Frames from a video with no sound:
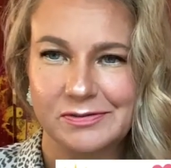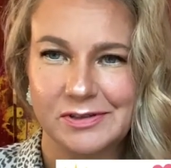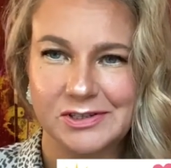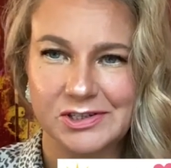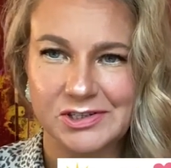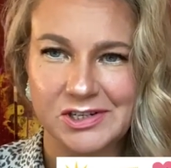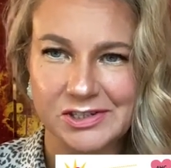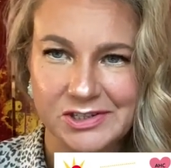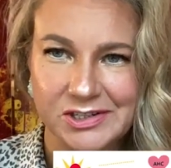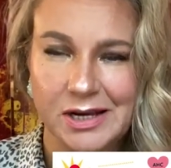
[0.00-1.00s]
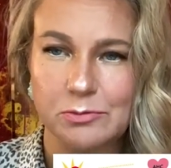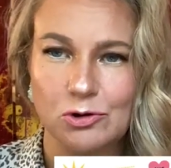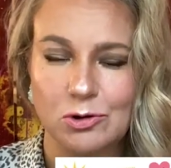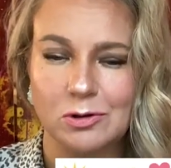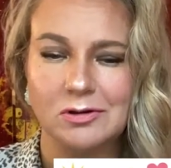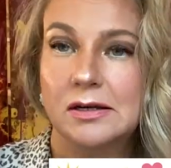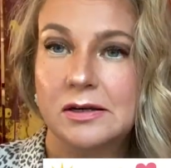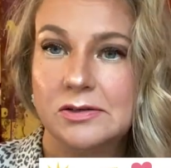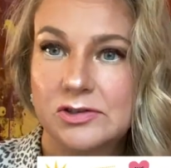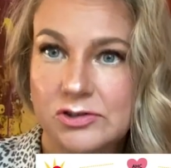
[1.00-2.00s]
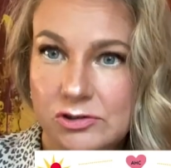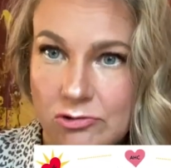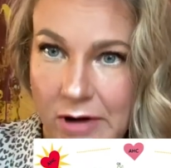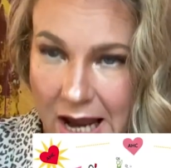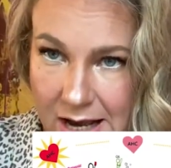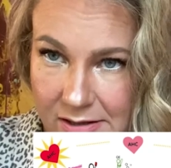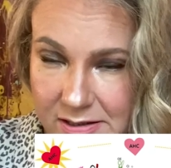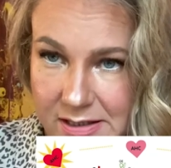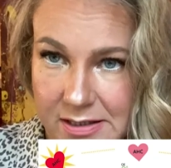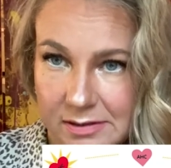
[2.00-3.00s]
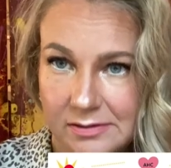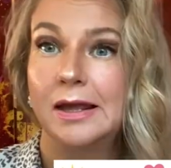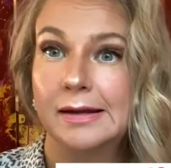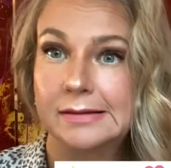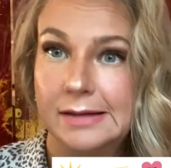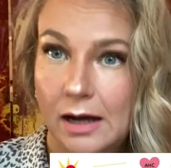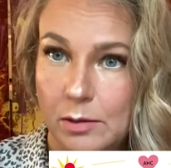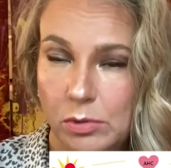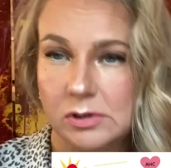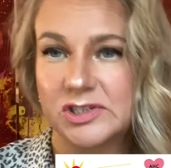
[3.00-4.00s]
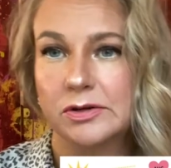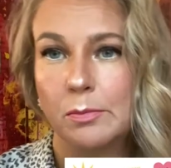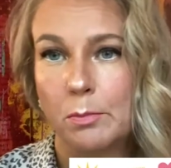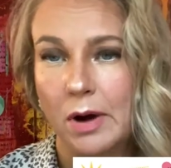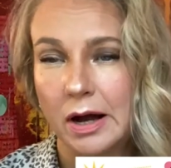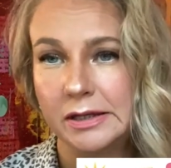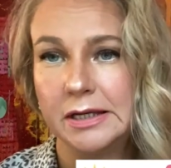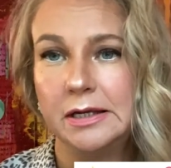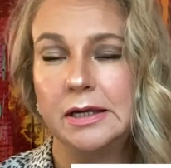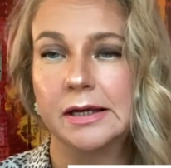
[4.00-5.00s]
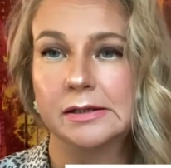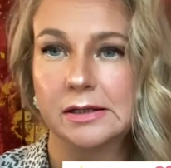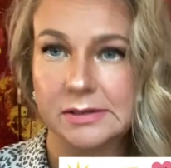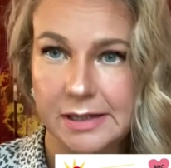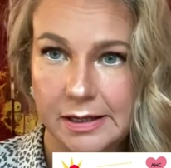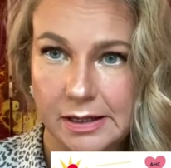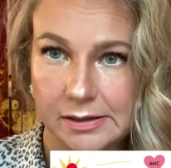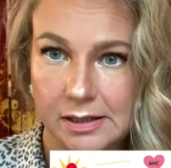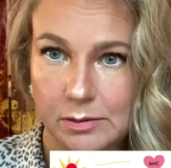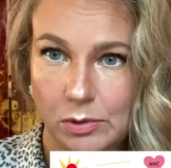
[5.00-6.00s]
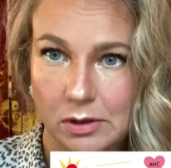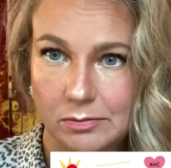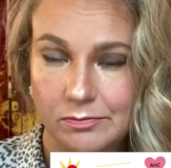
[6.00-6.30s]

this is TSM role, strengths and doubles, body and containing double.